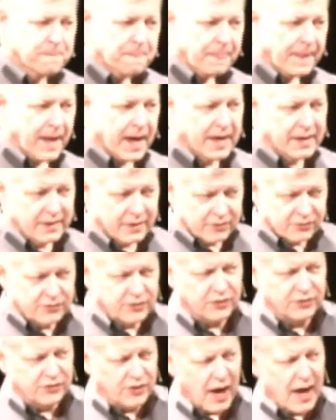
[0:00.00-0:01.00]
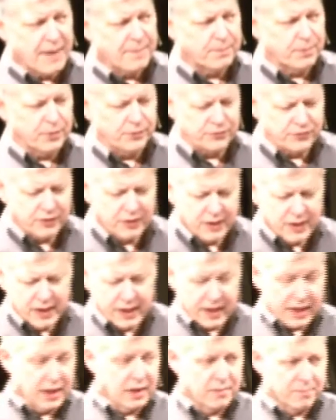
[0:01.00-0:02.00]
and his disciples
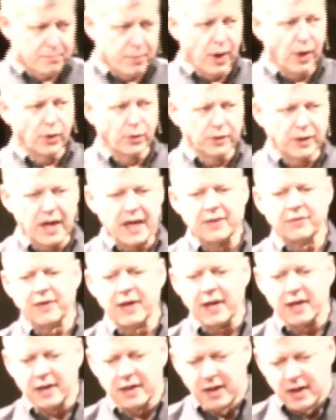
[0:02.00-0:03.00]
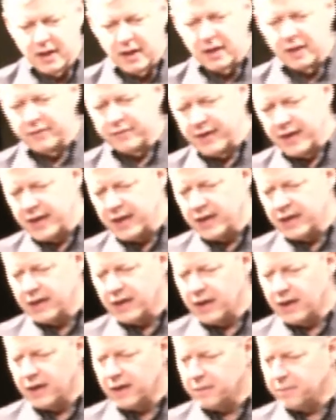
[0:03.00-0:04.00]
in a boat, and they, they
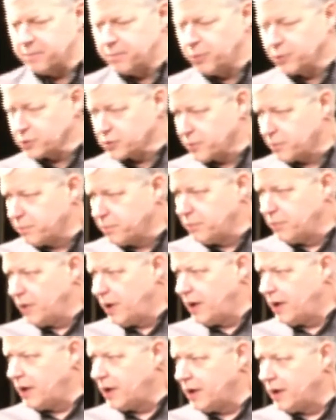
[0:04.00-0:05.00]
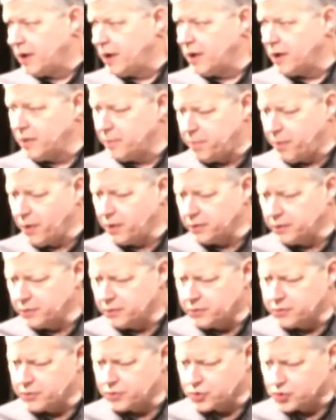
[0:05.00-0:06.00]
uh, push uh, upon
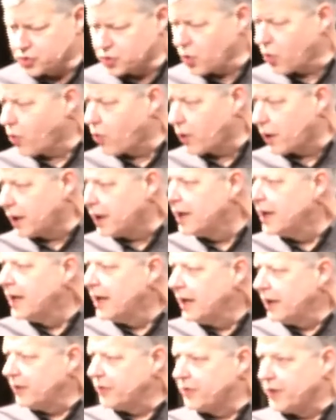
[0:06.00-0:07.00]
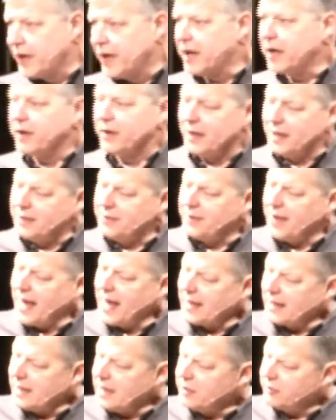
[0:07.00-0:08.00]
the shore there in
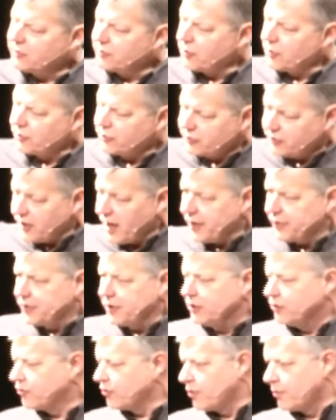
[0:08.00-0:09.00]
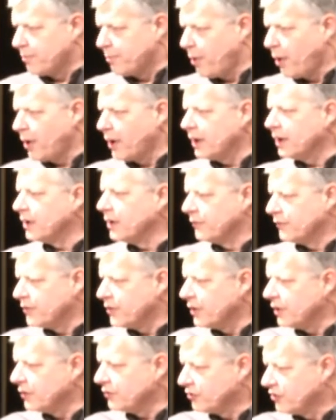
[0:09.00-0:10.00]
that eastern, southeastern part of
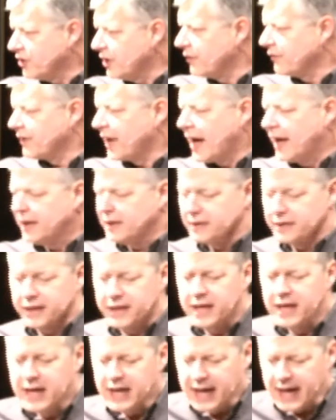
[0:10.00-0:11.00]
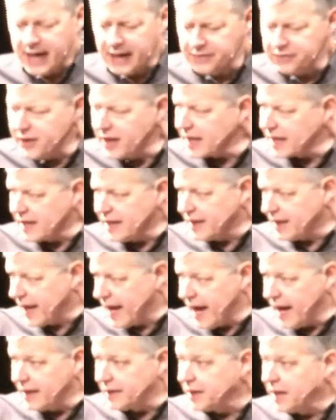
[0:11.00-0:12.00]
the Sea of Galilee, and they get
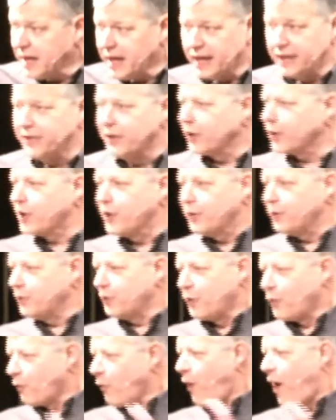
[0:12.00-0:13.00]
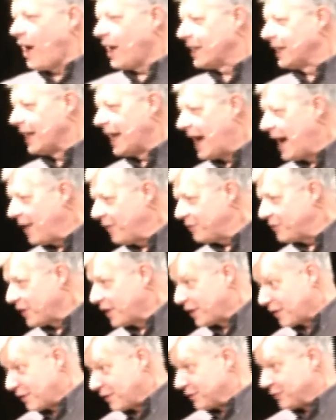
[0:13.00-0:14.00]
out and they're, they're walking out
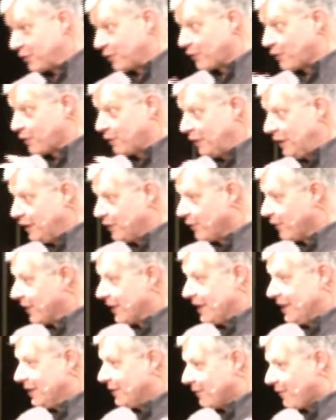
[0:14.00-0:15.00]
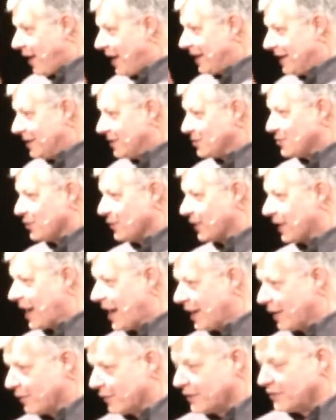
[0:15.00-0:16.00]
there and they're entering in right into the
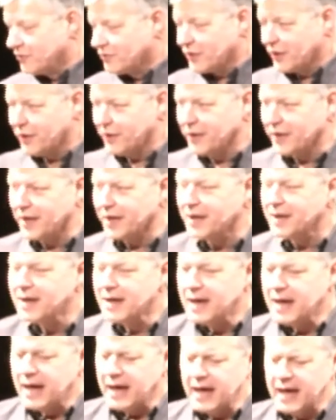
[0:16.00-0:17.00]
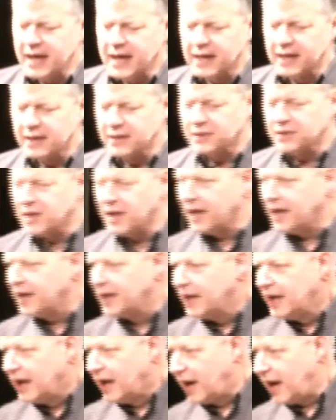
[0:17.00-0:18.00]
Gadarenes area. And uh,
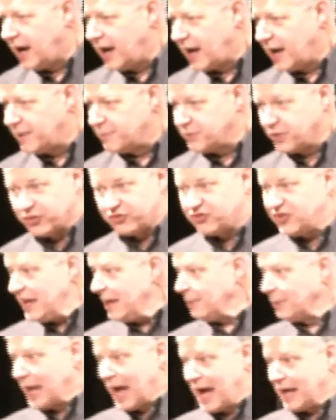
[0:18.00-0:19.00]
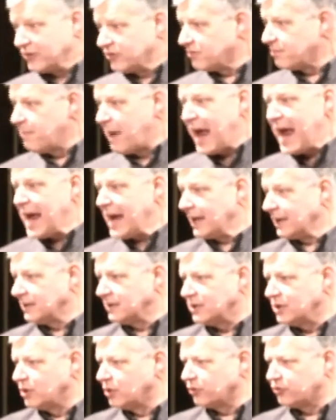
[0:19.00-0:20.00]
um, this demonized man,
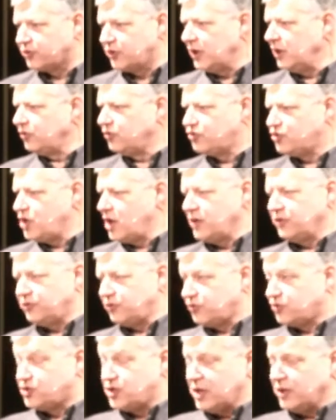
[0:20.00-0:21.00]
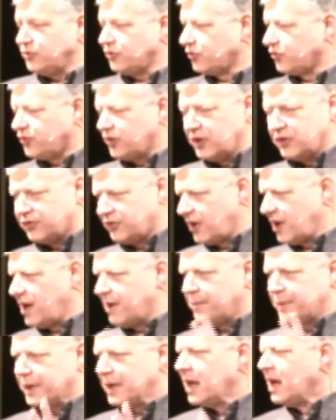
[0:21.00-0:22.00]
you know, sees Jesus, Jesus sees
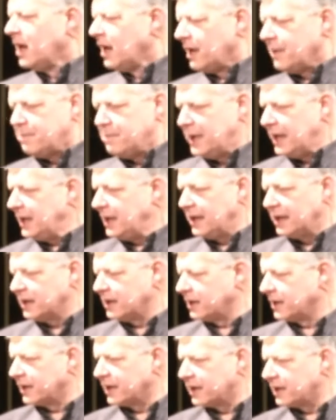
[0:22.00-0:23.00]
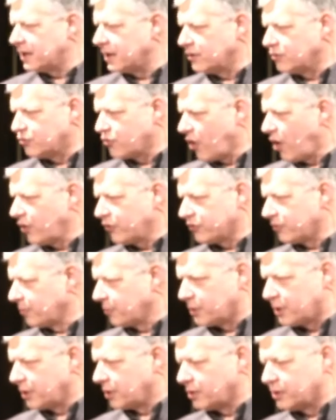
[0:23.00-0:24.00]
him, and immediately can draw some
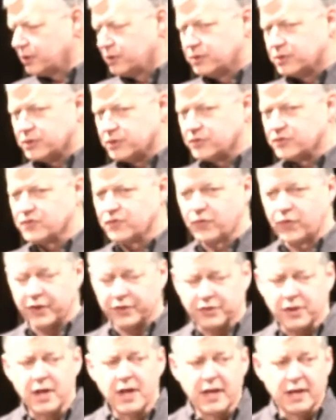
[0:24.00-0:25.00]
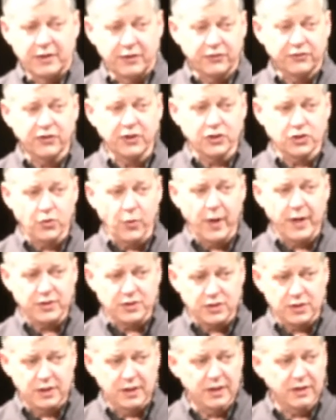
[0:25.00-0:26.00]
conclusions of what the
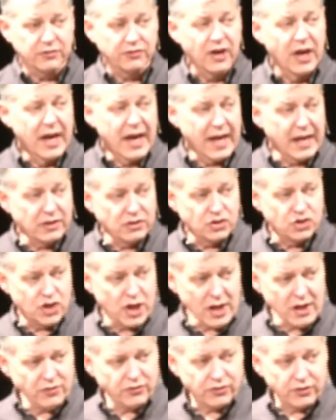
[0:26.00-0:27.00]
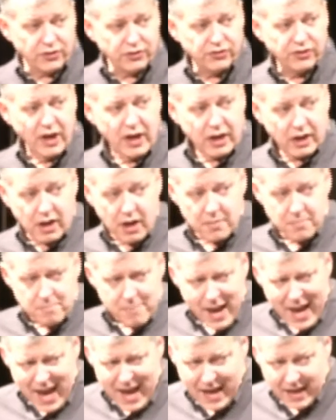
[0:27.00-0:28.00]
situation is. And Jesus
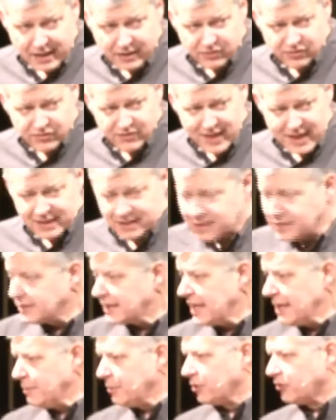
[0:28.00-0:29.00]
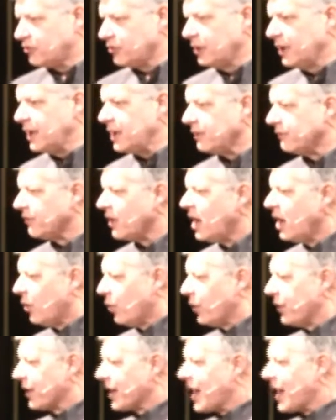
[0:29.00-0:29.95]
commands that the demons leave. Well, the